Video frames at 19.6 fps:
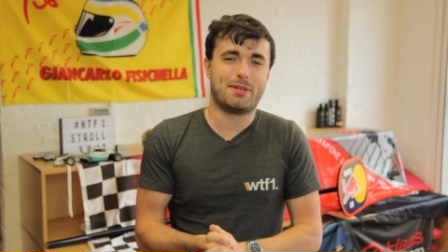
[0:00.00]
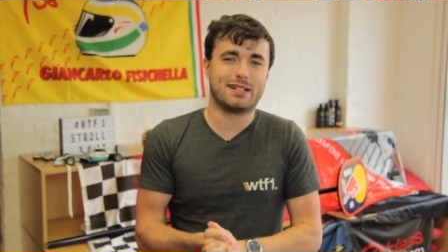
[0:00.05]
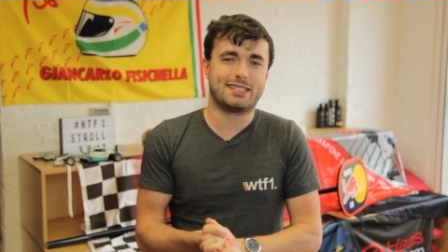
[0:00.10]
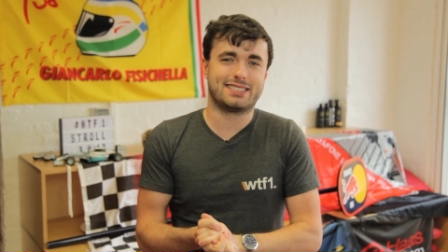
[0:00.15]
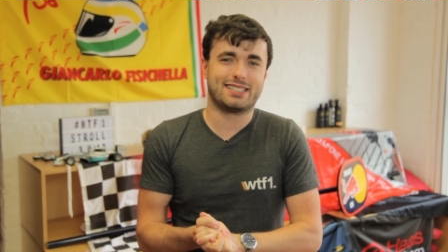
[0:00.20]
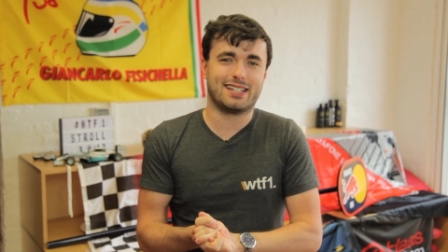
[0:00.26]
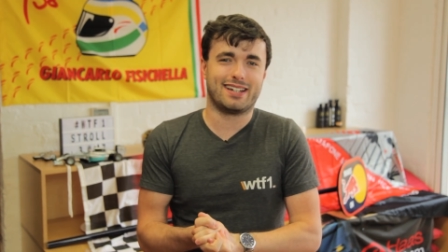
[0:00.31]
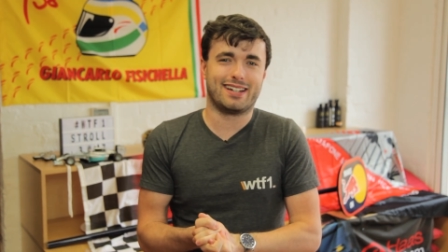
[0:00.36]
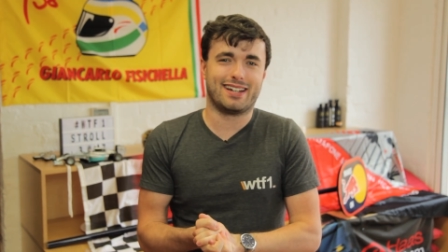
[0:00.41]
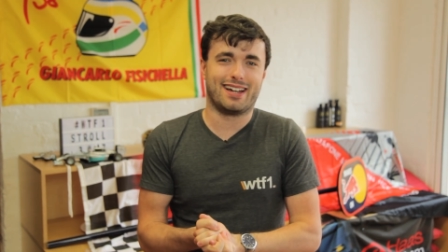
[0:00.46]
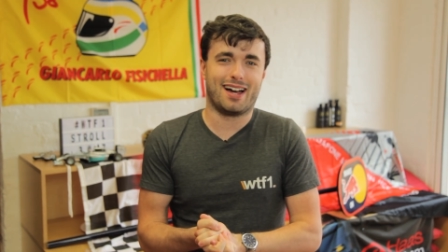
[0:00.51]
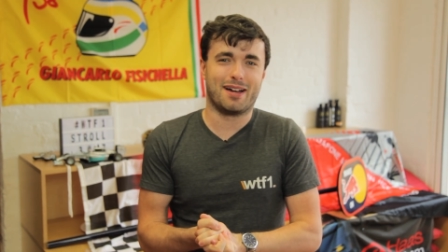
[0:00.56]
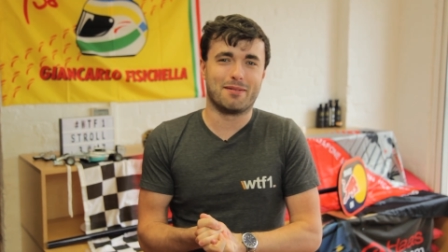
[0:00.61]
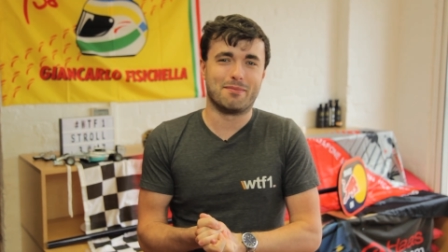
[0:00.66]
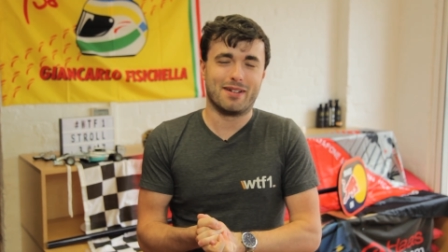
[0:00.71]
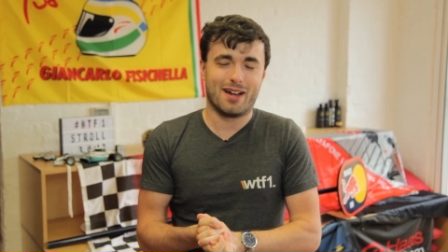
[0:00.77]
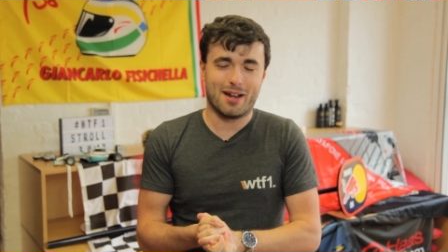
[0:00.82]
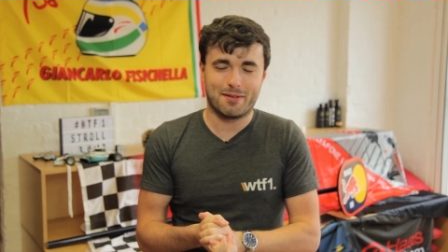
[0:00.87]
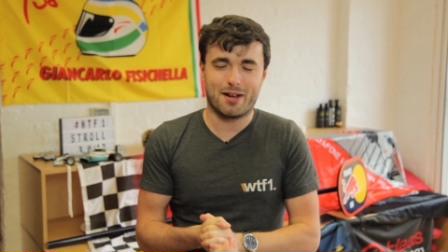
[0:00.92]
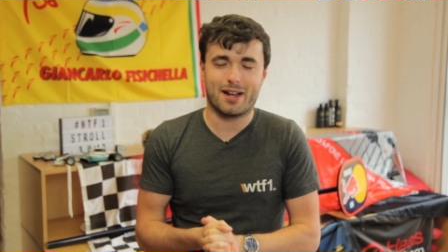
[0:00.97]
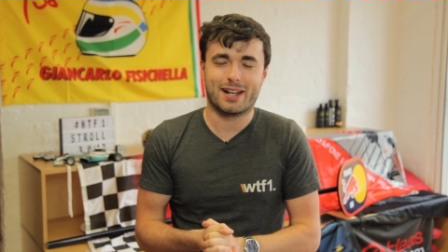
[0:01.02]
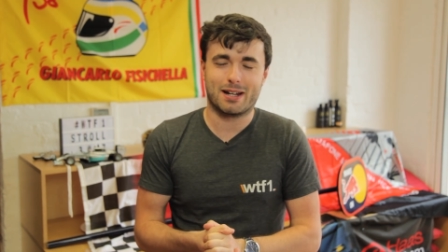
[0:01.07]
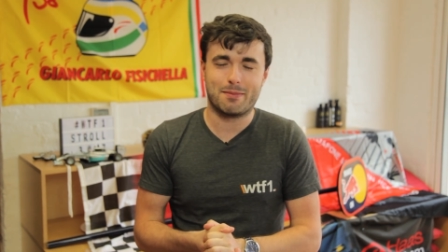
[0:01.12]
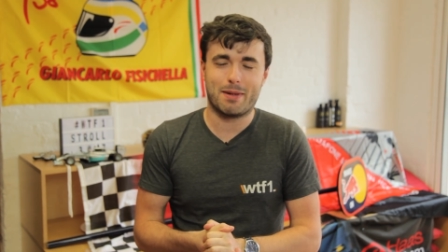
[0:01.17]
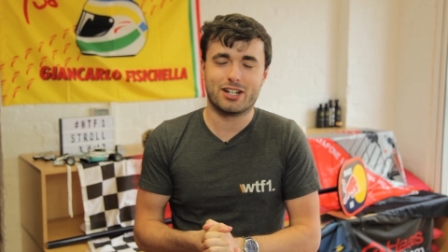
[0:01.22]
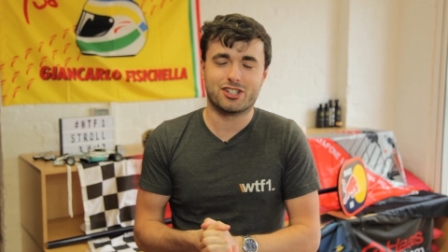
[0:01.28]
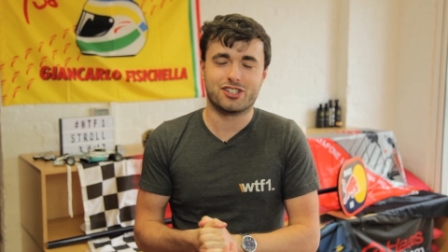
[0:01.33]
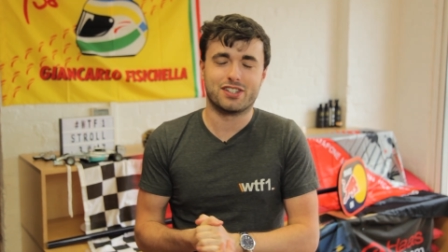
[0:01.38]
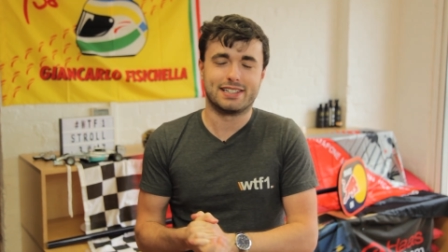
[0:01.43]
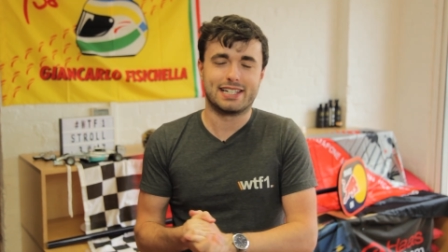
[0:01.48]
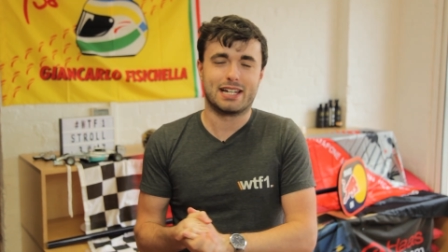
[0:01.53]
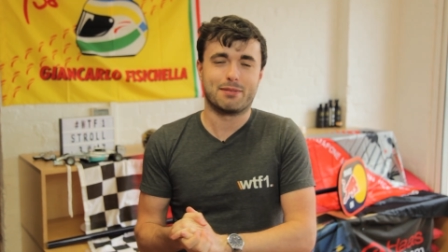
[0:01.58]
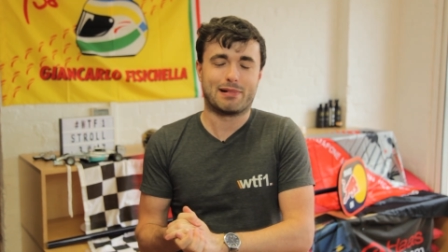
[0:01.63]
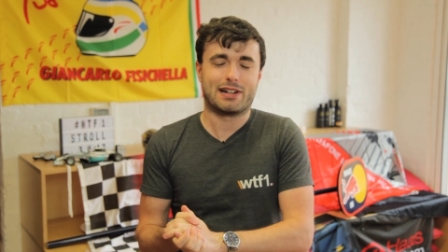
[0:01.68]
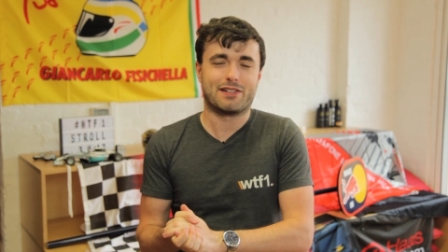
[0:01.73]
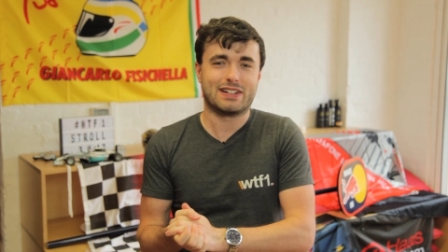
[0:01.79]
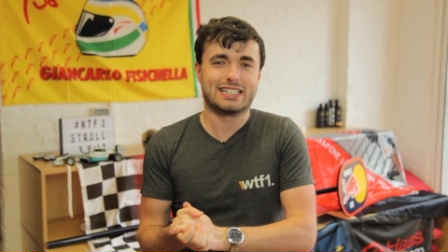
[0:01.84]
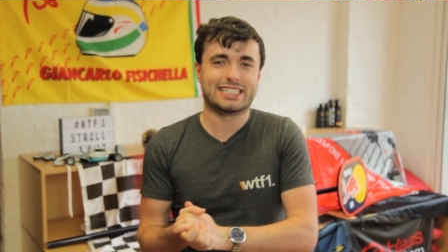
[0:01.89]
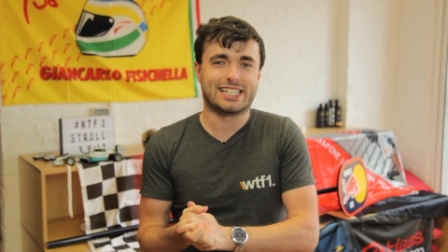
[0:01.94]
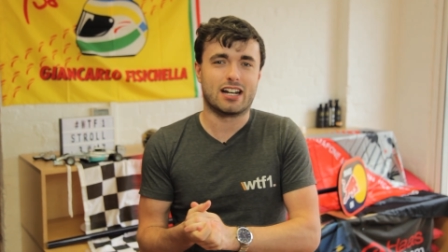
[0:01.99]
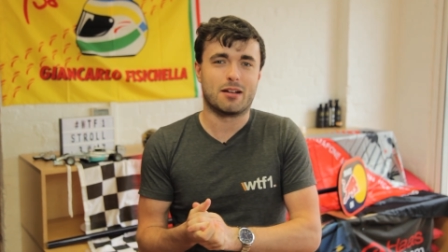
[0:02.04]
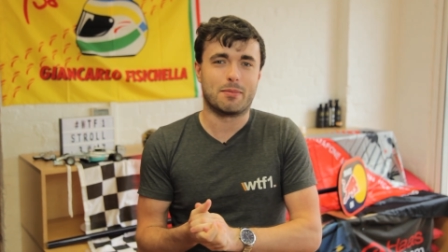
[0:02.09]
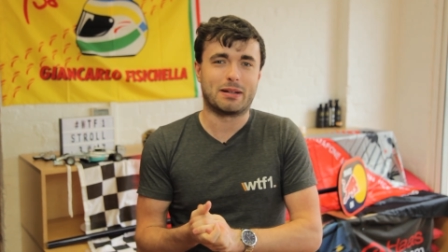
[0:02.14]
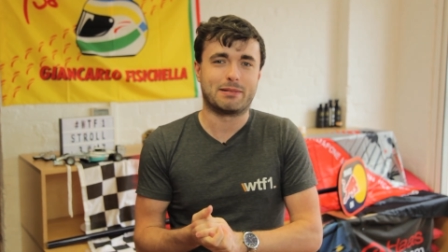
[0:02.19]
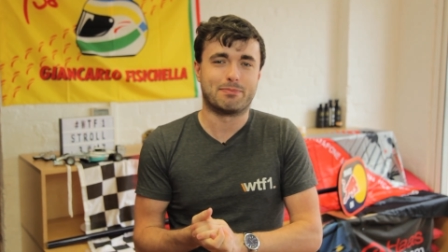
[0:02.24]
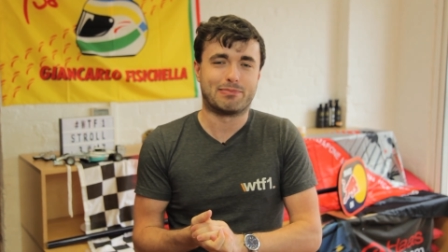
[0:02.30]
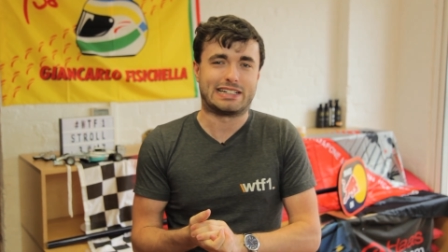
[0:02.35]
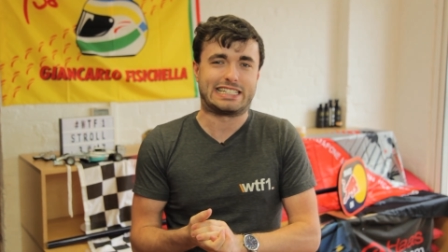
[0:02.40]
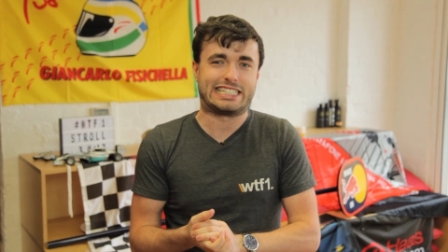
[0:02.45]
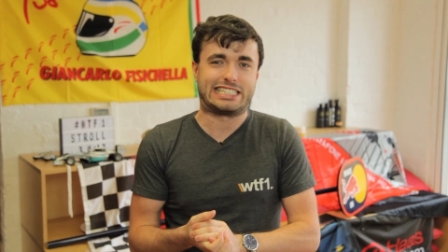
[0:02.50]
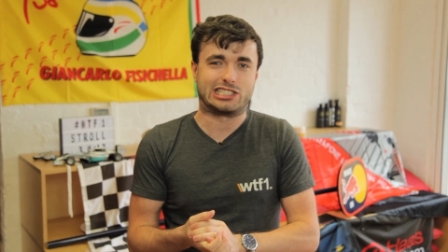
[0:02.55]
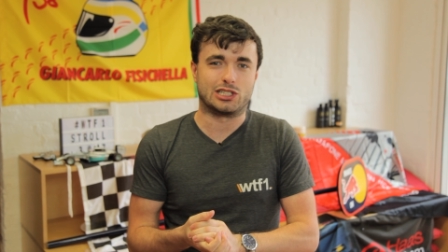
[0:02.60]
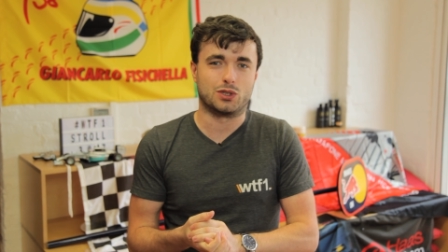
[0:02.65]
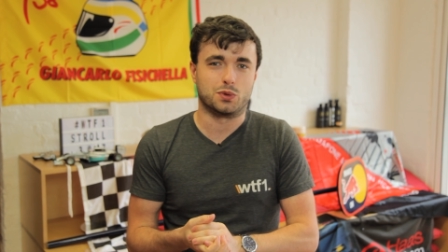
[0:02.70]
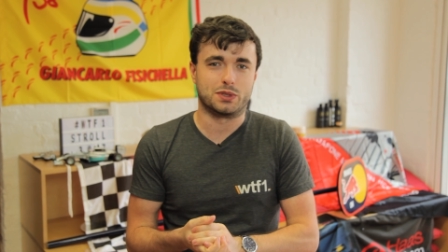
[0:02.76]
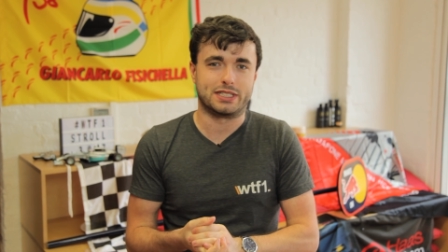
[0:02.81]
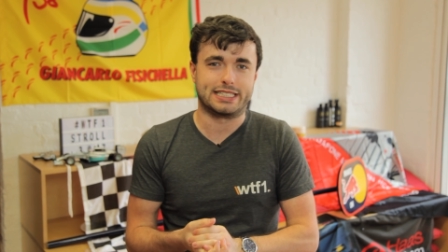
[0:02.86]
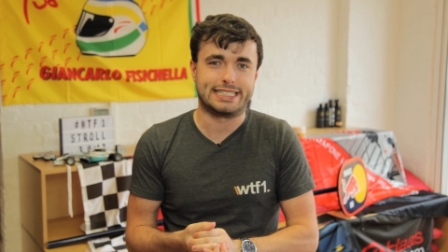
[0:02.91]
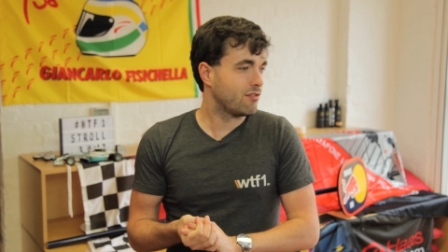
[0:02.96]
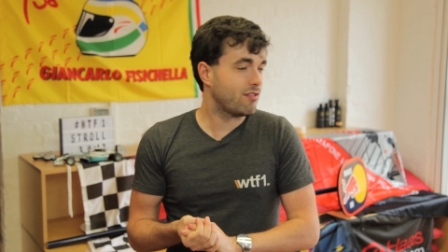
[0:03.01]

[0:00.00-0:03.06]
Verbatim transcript: but uh, I, I can imagine the debrief is going to be pretty salty.